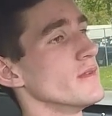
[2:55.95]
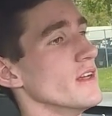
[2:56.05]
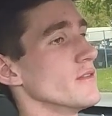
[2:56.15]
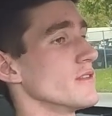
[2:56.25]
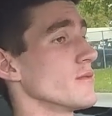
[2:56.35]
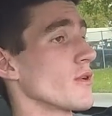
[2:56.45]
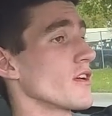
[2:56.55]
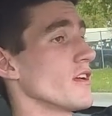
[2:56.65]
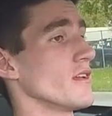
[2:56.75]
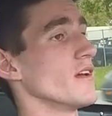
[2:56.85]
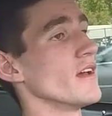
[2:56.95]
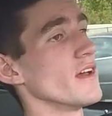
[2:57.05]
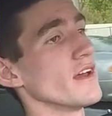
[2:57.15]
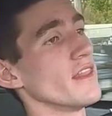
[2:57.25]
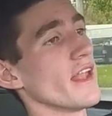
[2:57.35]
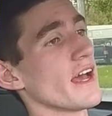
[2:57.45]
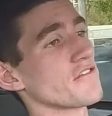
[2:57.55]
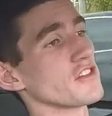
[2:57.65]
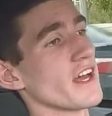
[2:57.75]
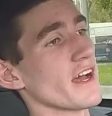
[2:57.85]
It, it worked good. Then
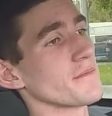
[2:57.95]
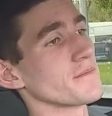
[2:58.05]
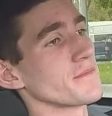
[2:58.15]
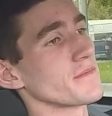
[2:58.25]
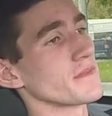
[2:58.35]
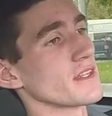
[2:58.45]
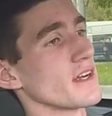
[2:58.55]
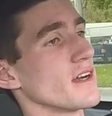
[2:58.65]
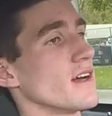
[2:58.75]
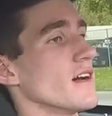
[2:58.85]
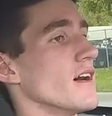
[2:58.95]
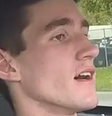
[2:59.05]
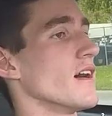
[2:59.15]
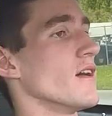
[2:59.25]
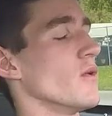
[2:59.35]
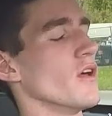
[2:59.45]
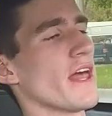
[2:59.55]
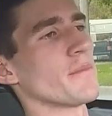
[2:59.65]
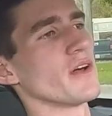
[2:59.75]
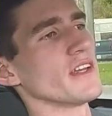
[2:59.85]
after that, well,
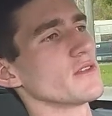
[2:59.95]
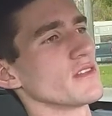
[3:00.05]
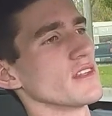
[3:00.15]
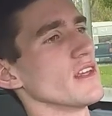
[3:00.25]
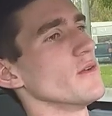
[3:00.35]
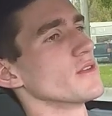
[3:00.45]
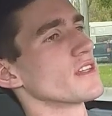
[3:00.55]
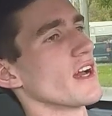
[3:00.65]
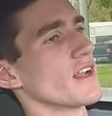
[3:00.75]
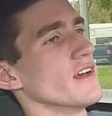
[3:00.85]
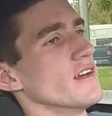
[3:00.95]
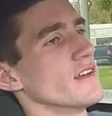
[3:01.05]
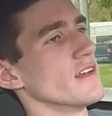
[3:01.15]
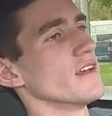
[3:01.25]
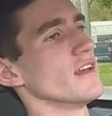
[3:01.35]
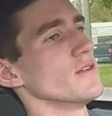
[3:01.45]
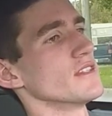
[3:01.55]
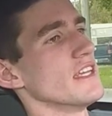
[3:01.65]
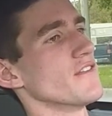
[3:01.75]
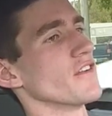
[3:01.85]
that place was it was kind of it
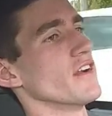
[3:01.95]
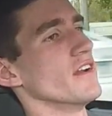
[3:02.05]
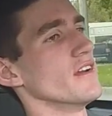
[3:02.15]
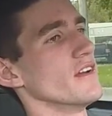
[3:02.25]
was different.